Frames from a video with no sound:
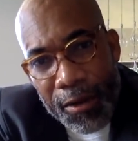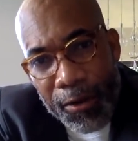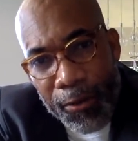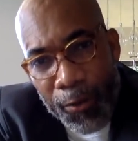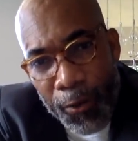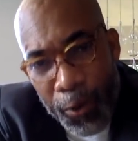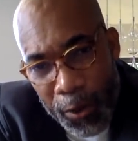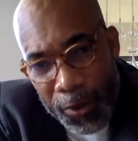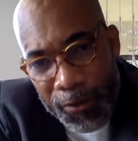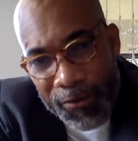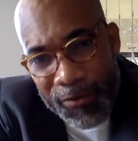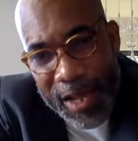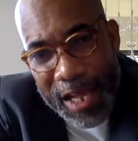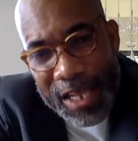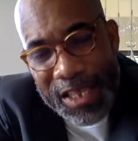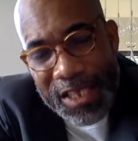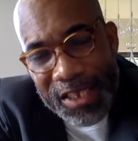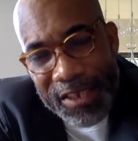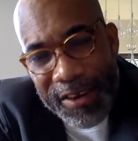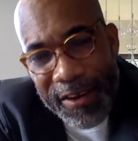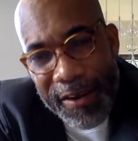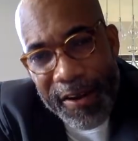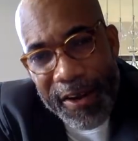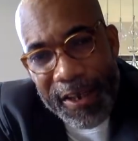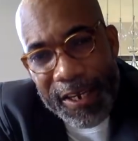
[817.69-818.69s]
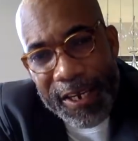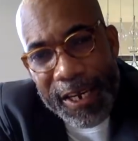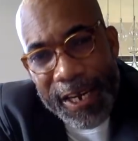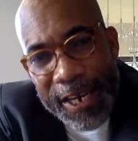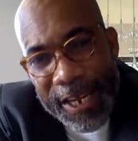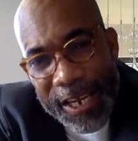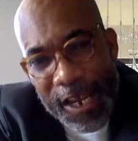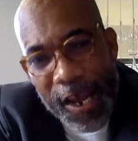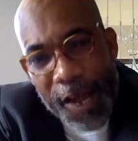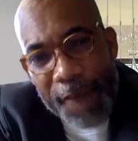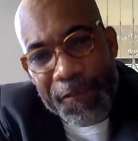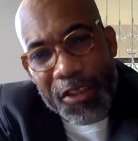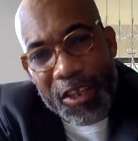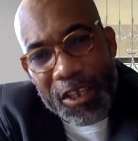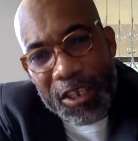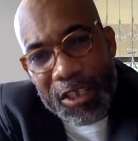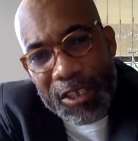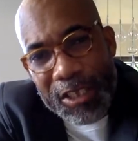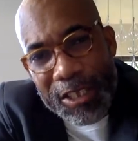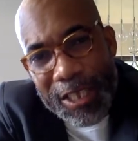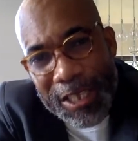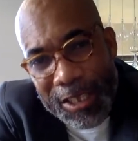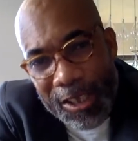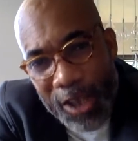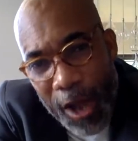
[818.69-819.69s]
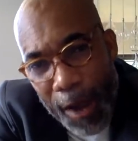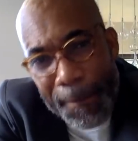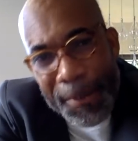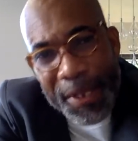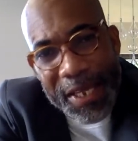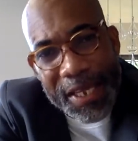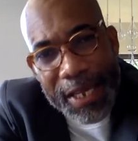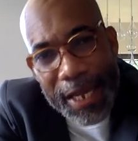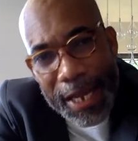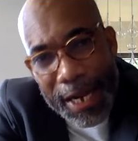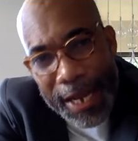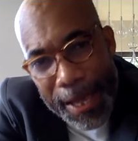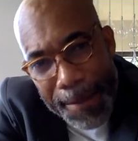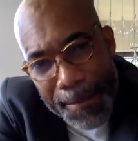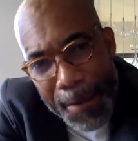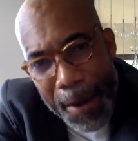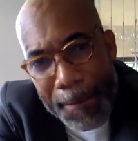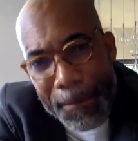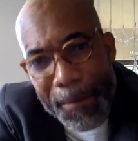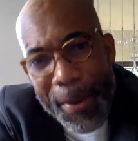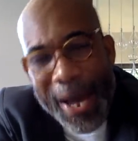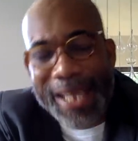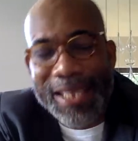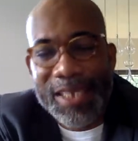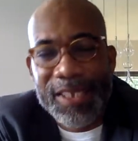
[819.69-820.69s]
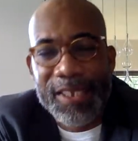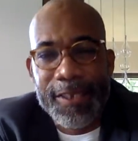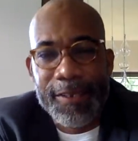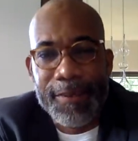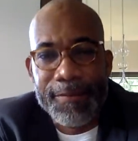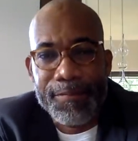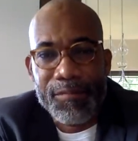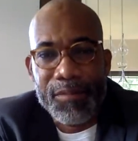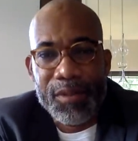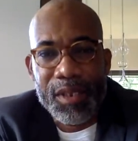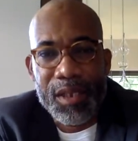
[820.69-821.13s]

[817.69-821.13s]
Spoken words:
Roosevelt Scurry, the leader of the Dominican Labour Party,